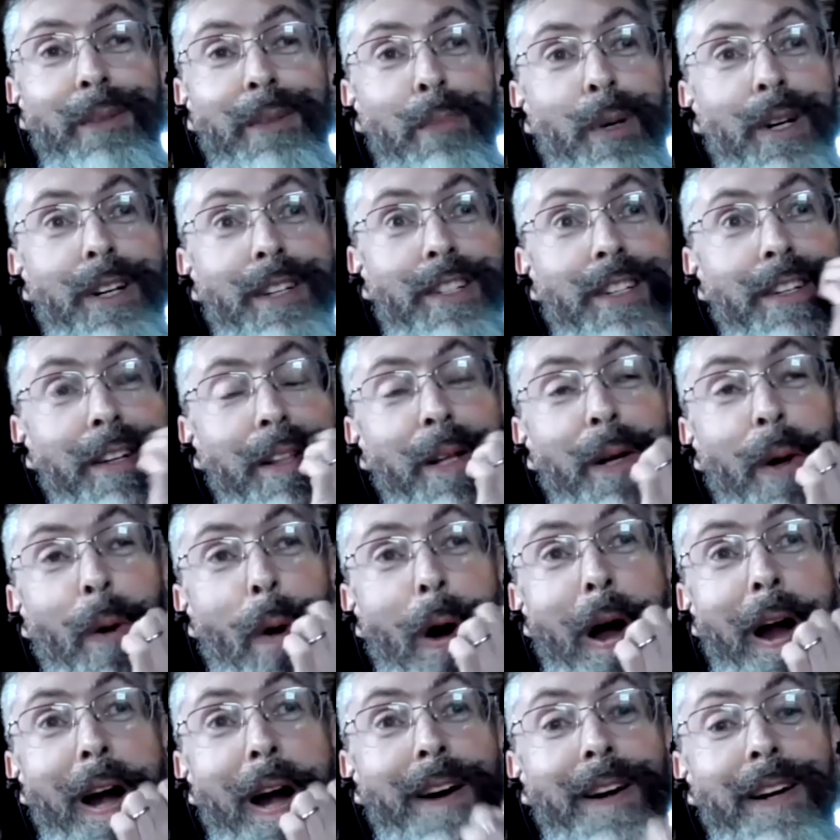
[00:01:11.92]
preaching to the
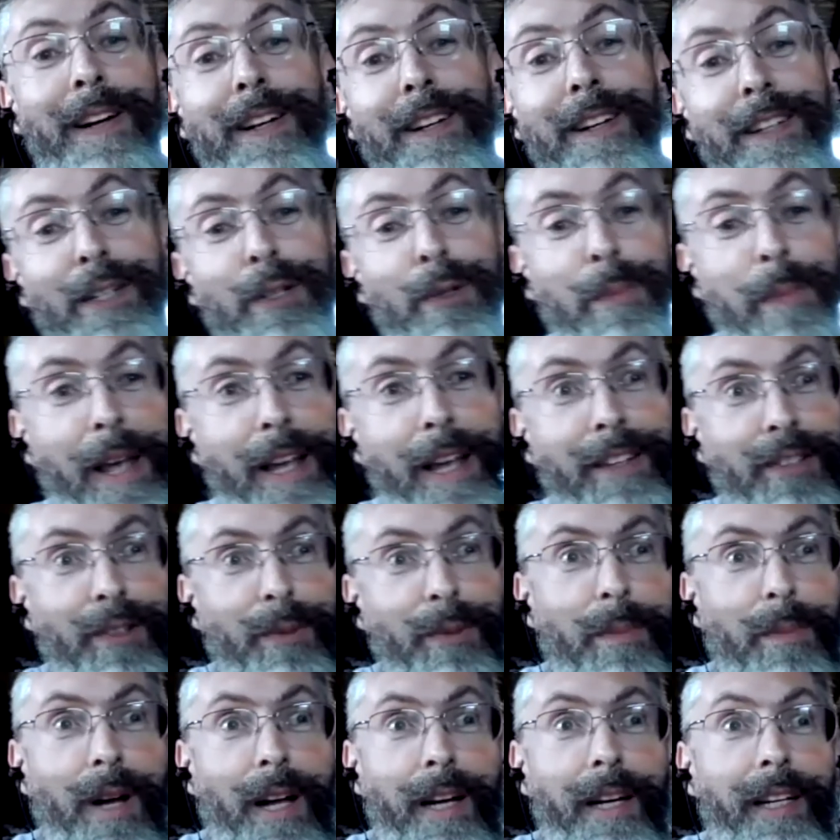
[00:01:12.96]
choir here. You'd make
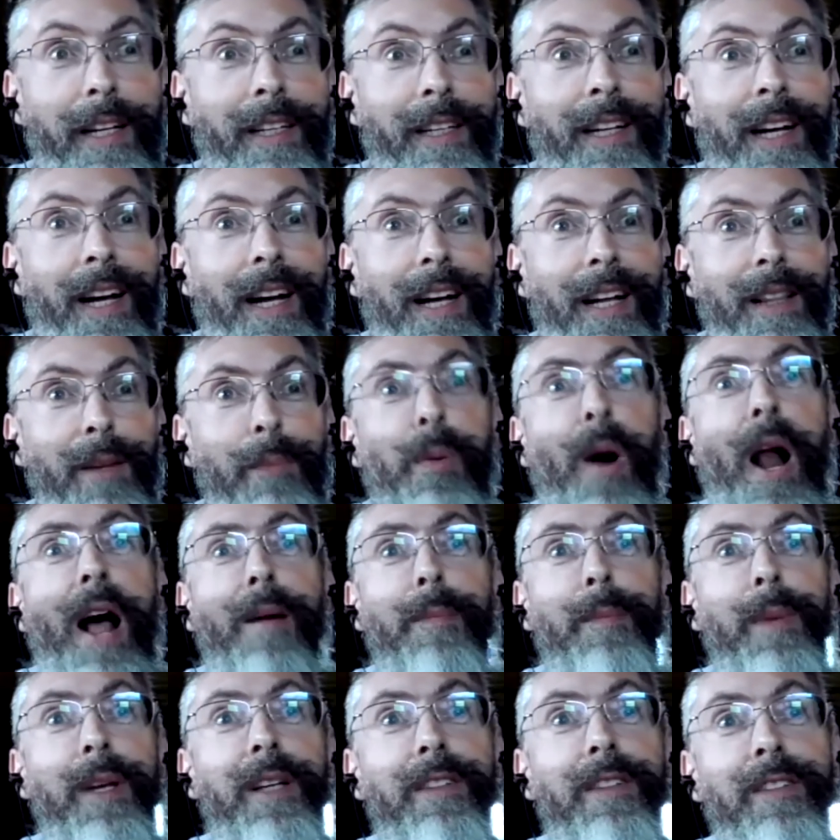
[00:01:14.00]
some money. The
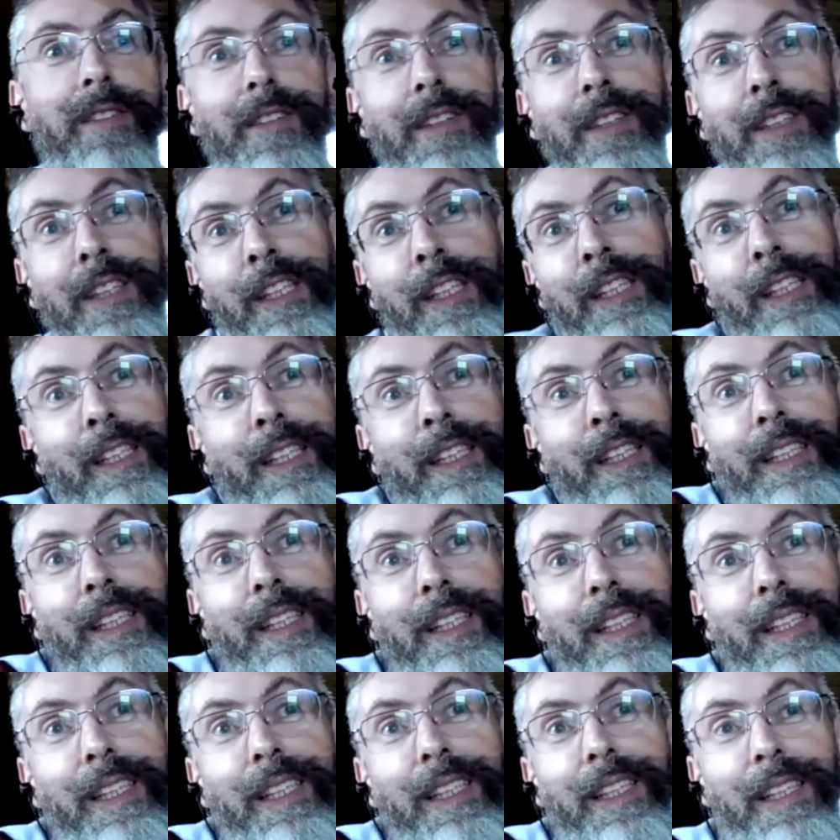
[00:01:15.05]
problem is
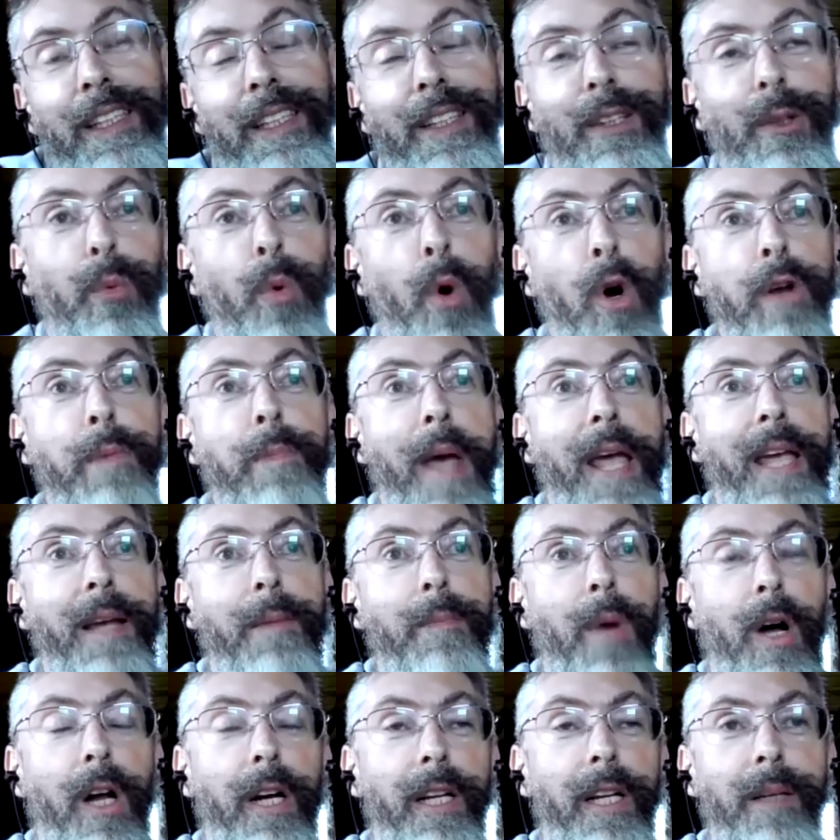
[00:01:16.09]
you would make
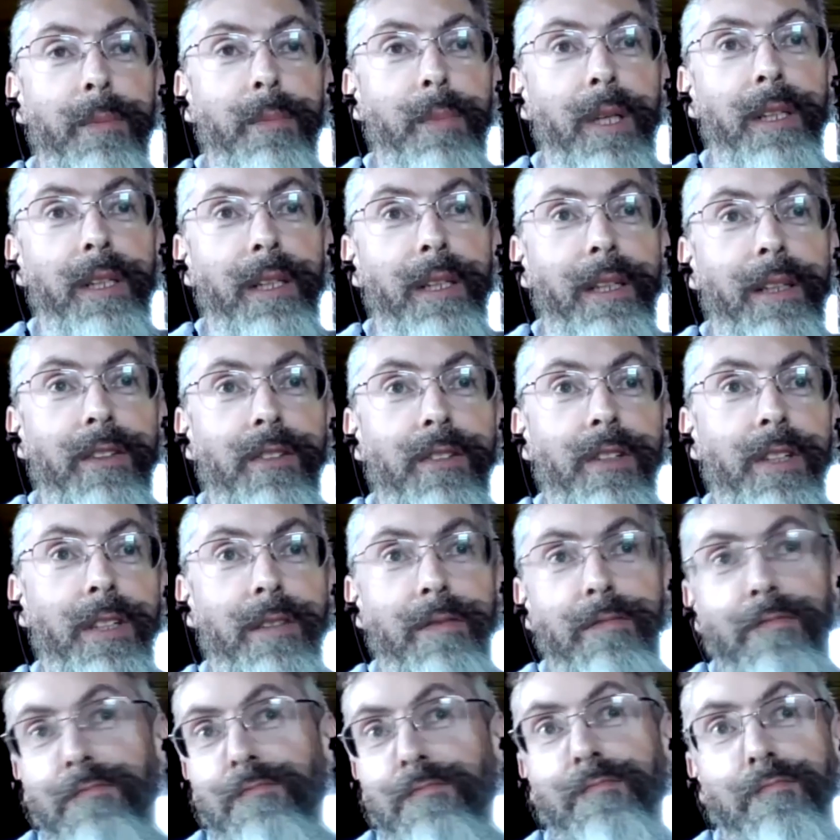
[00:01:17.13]
money, but is it,
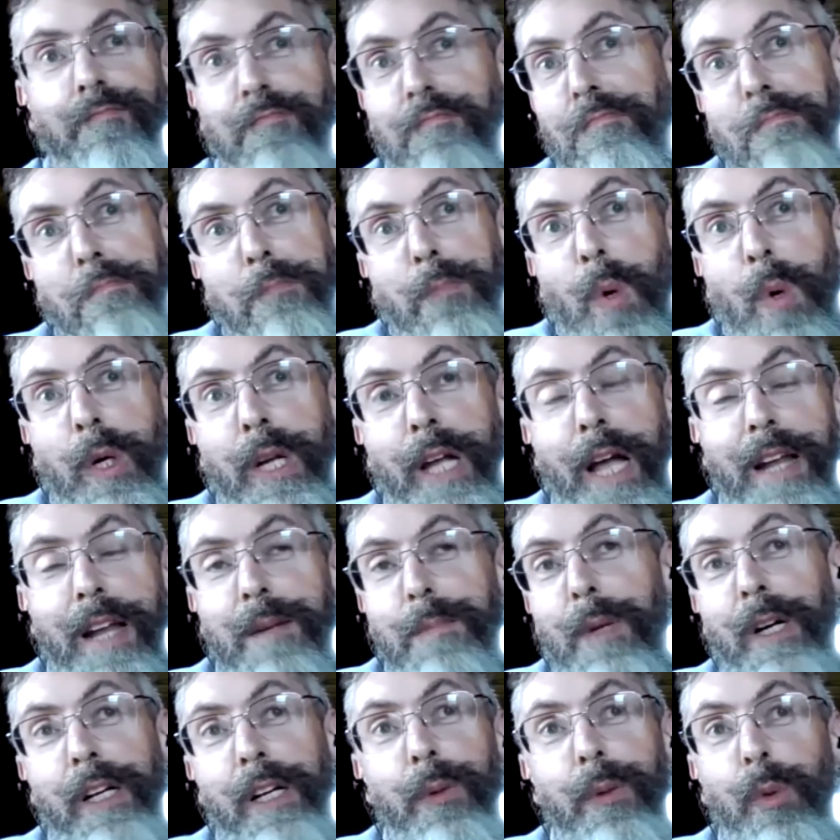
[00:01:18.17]
what kind of
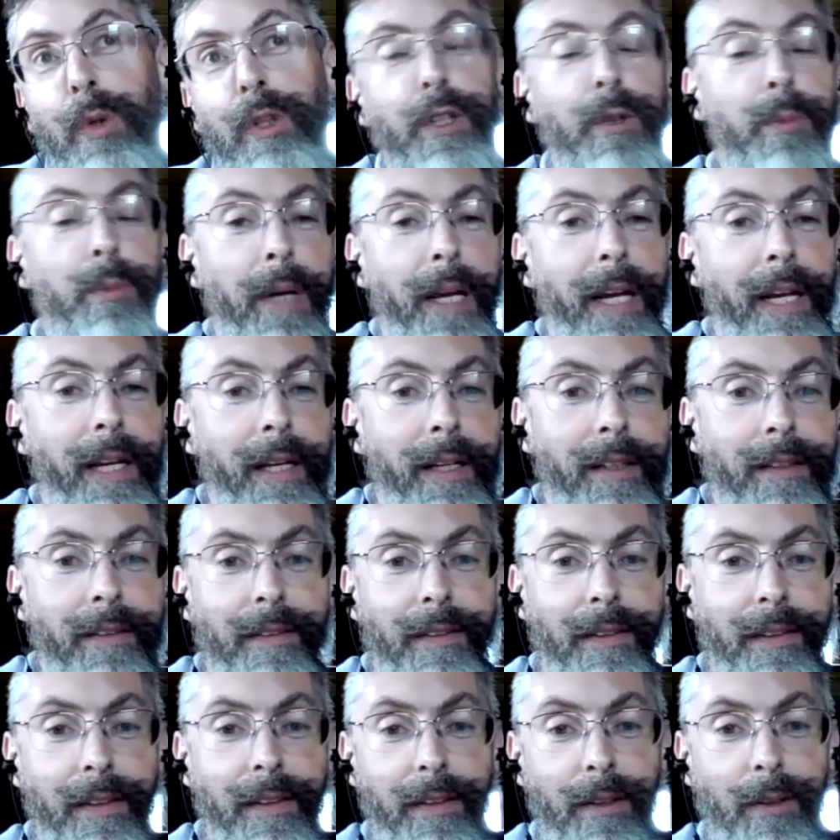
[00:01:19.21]
money will you make?
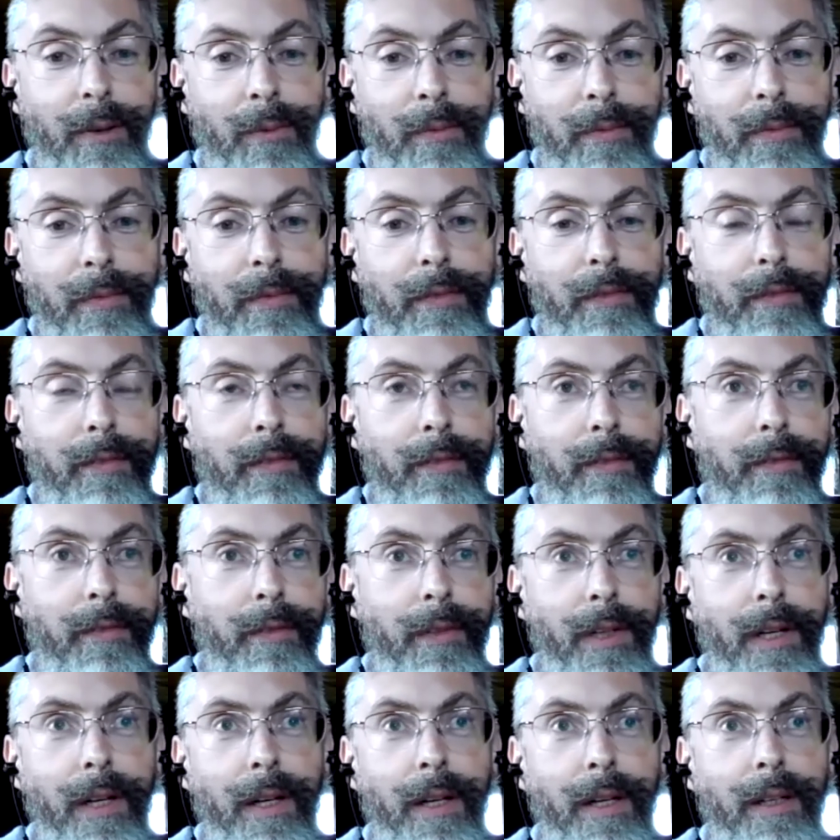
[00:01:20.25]
You know,
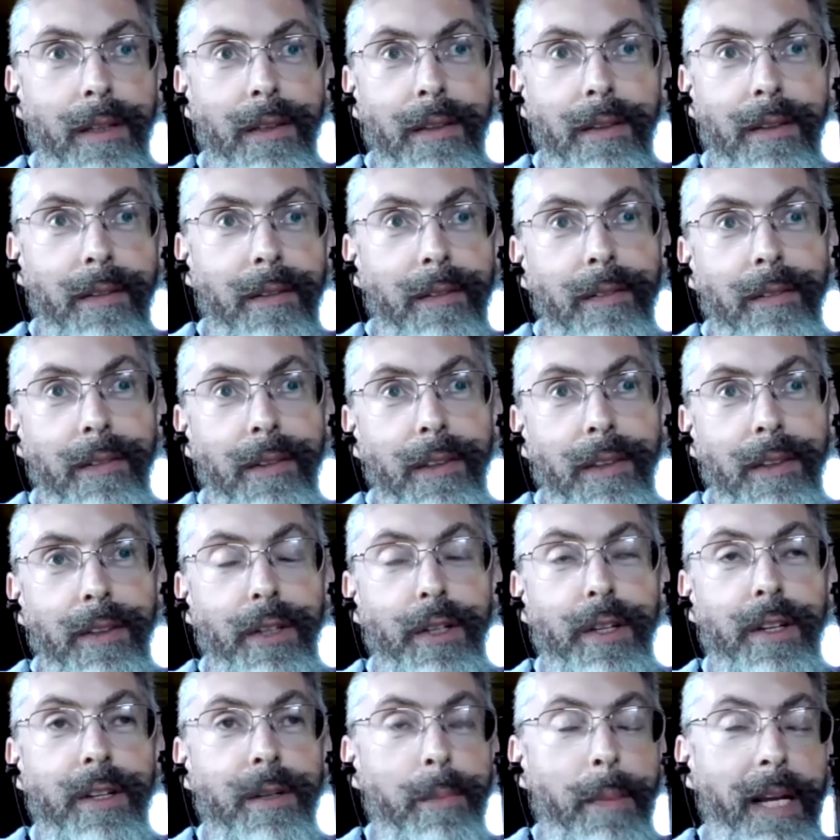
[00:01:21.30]
are you
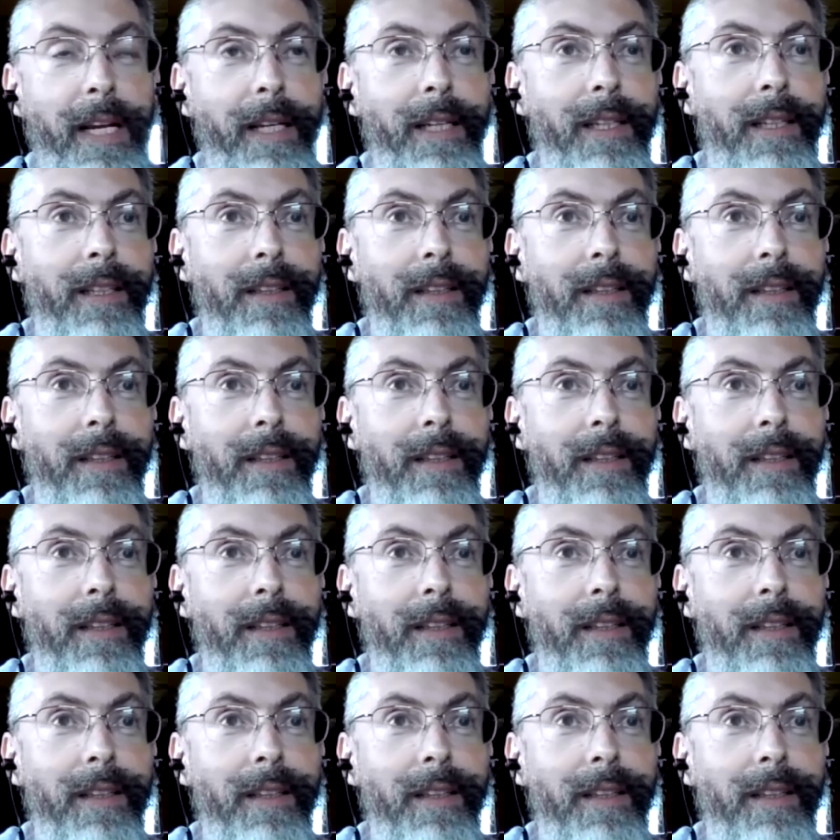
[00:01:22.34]
going to make